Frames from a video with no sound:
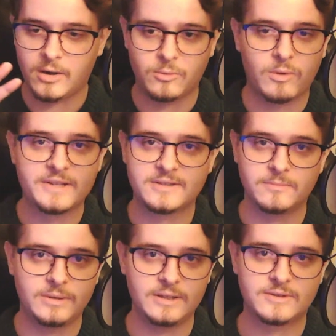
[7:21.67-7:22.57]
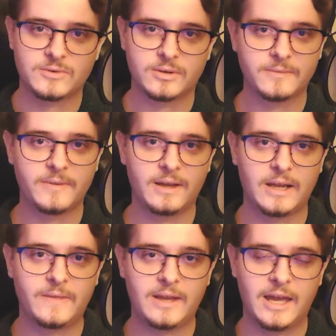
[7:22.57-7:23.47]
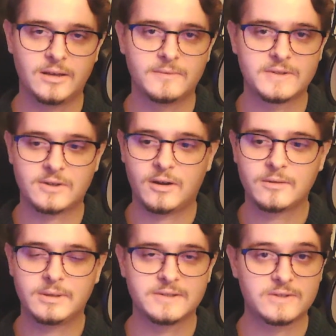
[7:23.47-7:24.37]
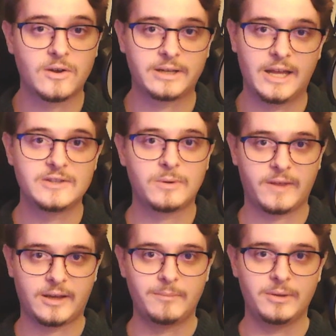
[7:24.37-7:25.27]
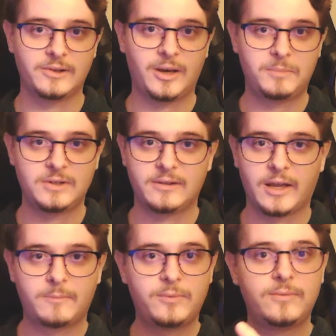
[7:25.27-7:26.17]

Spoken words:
rest in peace sort of thing at the end of the song, because the song ends with like a build up to like